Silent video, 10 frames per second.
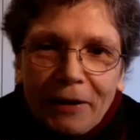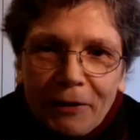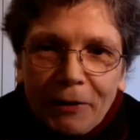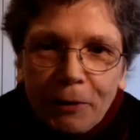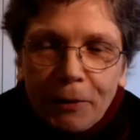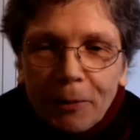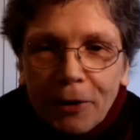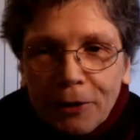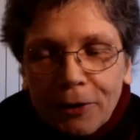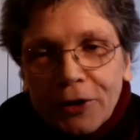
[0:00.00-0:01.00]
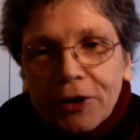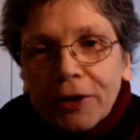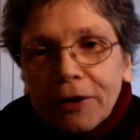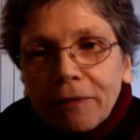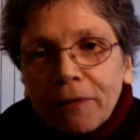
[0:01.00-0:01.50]
no more
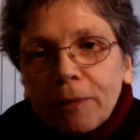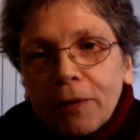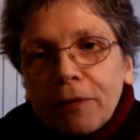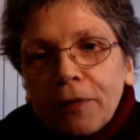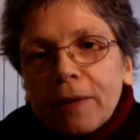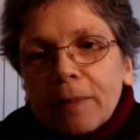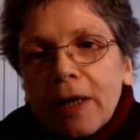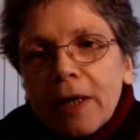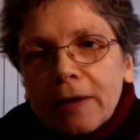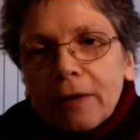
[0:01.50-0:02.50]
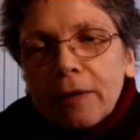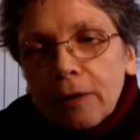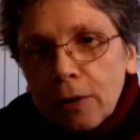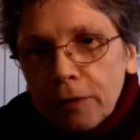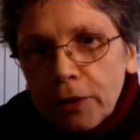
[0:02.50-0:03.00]
original from the film. This is
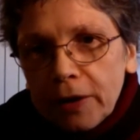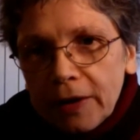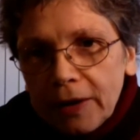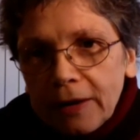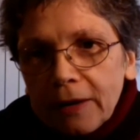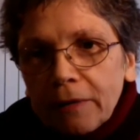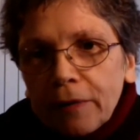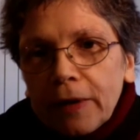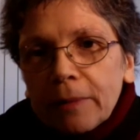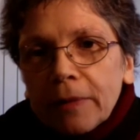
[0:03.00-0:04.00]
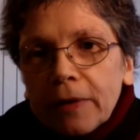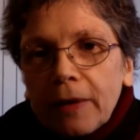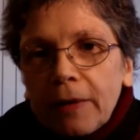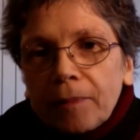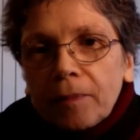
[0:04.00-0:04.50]
overrating film.
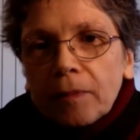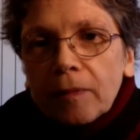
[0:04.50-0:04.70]
Yeah.